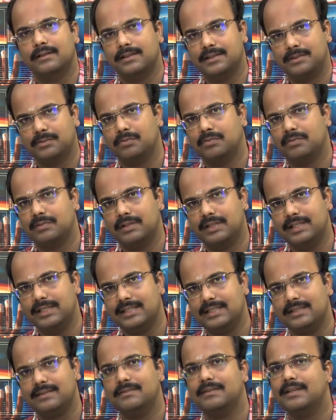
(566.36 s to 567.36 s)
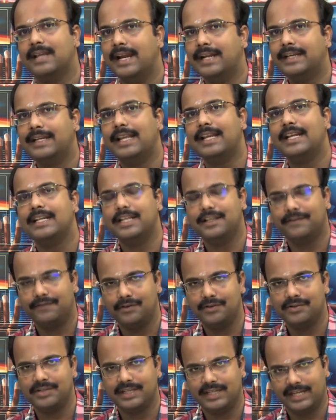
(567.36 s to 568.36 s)
is, is entirely
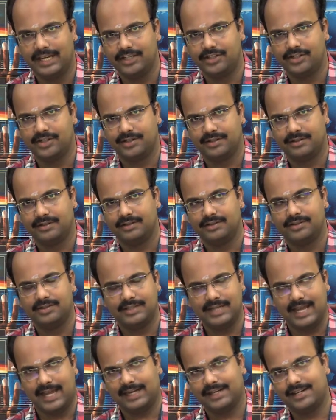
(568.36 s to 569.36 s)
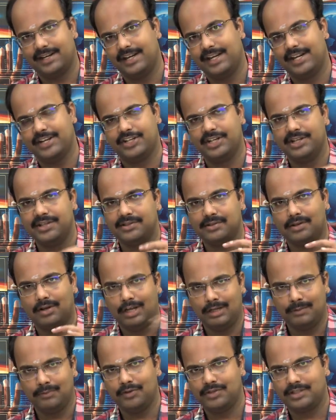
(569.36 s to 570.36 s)
diffuse in nature. So, direct radiation is
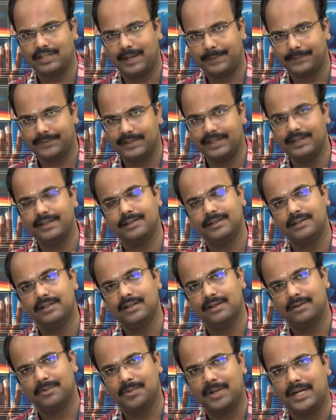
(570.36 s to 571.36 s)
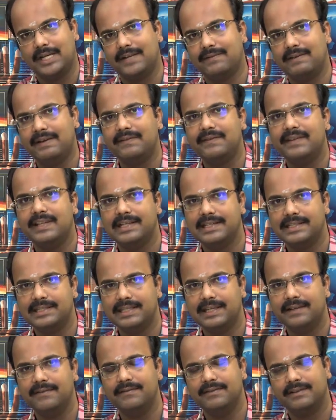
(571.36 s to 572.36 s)
almost absent whatever we
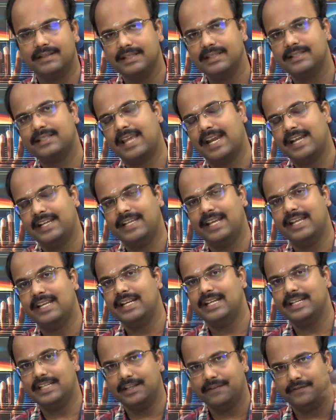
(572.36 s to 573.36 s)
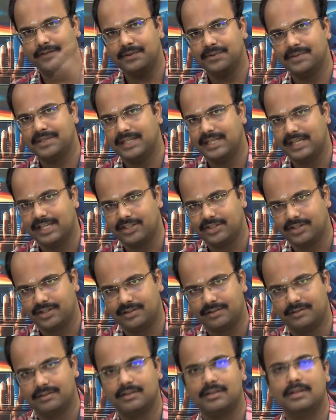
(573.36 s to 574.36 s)
receive is entirely diffuse in nature.
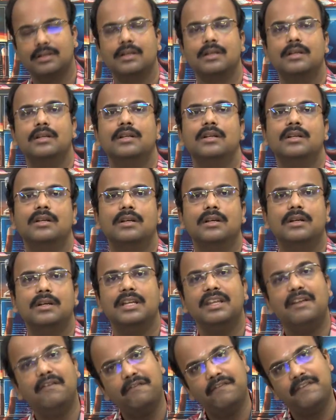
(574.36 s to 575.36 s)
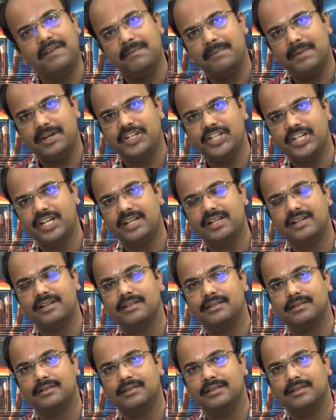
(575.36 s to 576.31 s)
If we measure